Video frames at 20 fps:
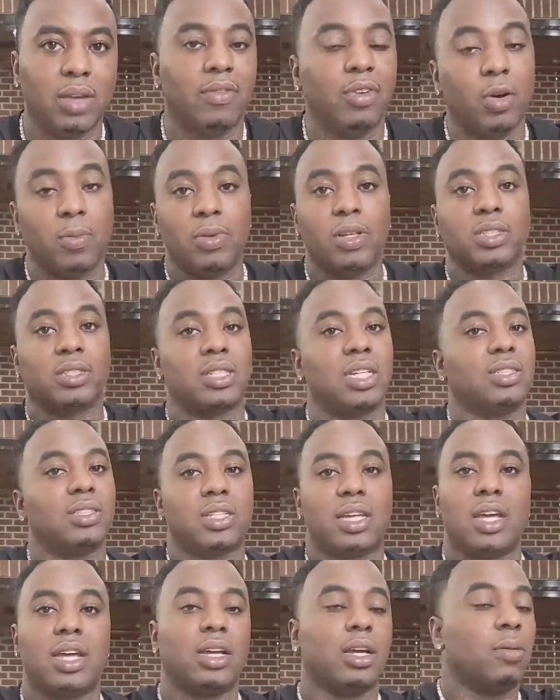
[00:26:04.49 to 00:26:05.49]
If it's gonna be a sex
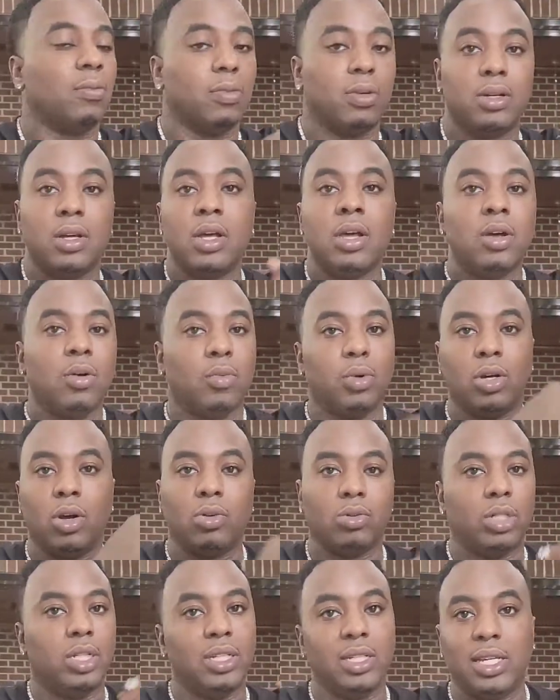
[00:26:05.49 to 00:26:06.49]
thing, I'm gonna, we're
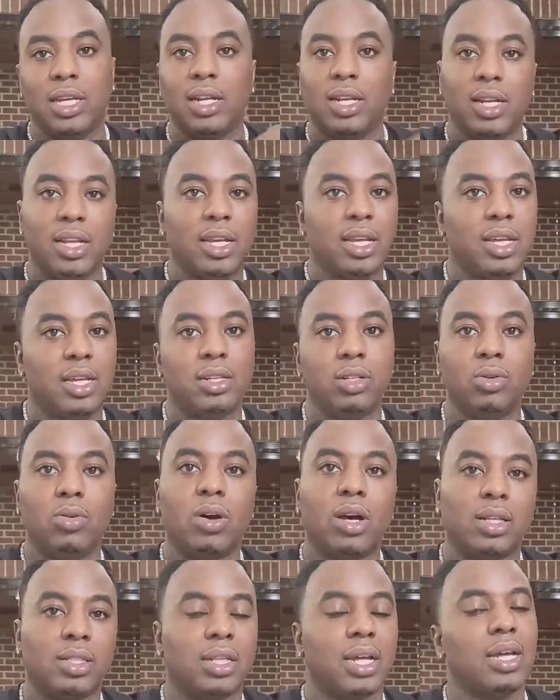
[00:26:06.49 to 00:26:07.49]
gonna get it in,
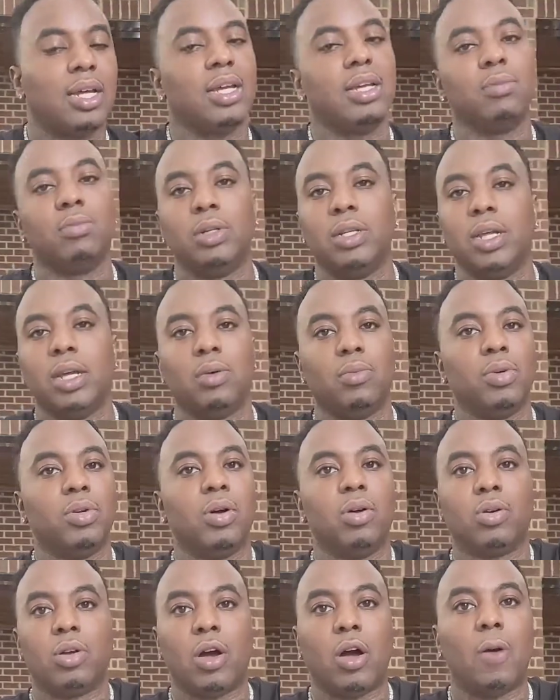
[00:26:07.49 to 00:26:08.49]
do our thing, but then we're
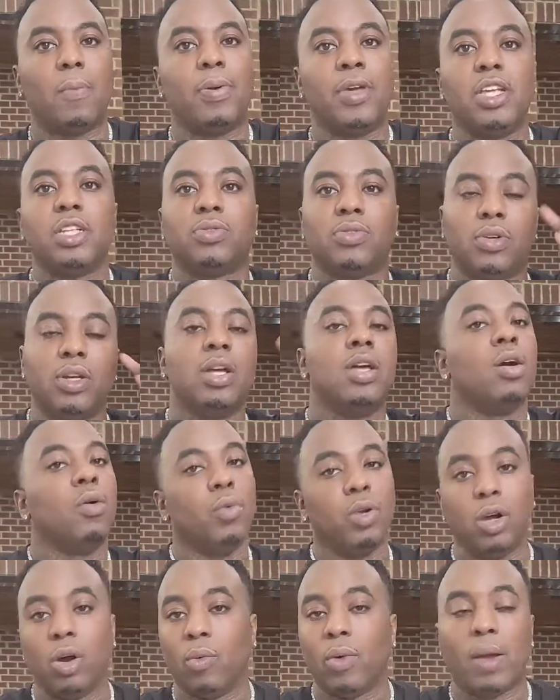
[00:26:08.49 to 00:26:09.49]
gonna go on peaceful.
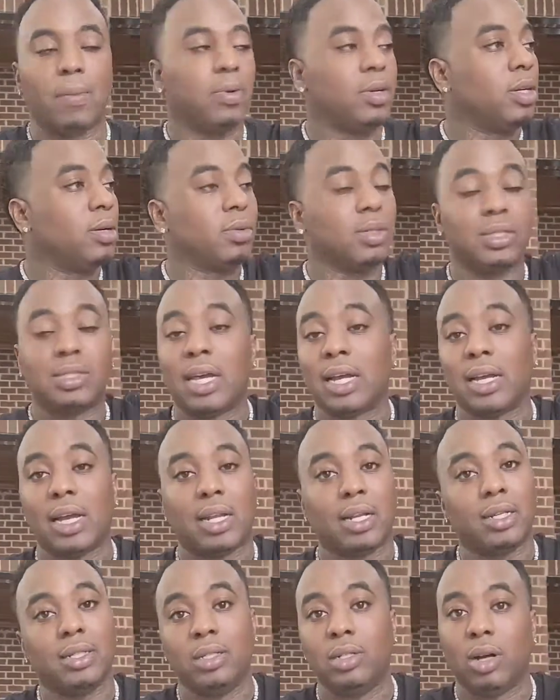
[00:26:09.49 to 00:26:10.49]
We're gonna wrap it up because I
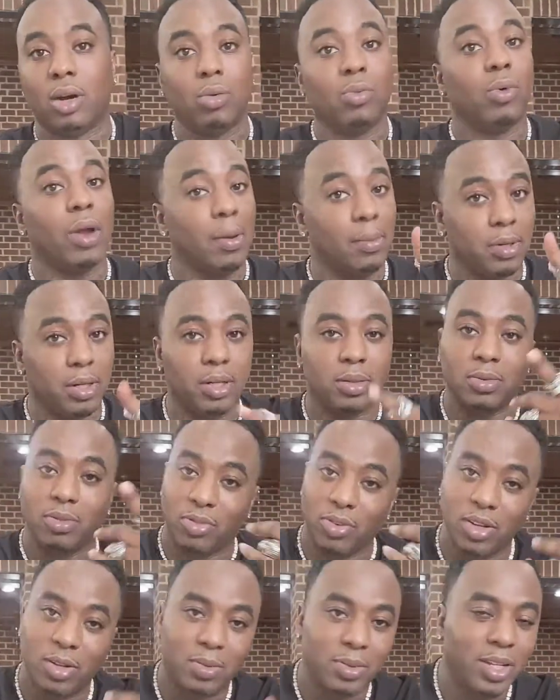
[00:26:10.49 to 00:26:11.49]
gotta, you know, wrap it up. You
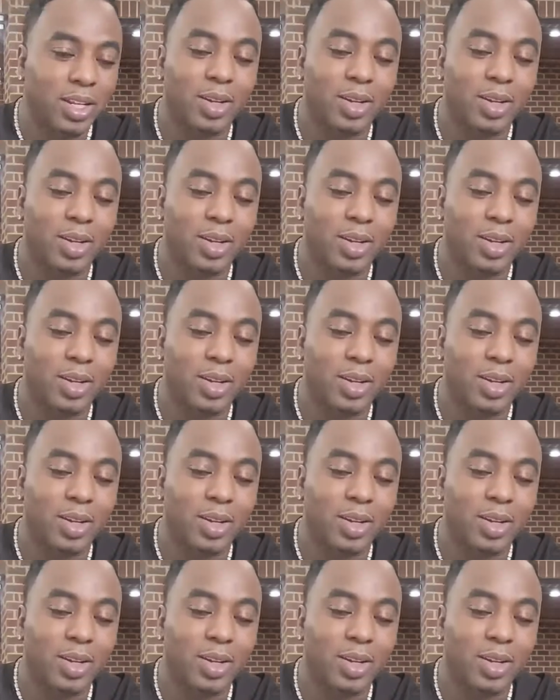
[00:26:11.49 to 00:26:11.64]
feel me?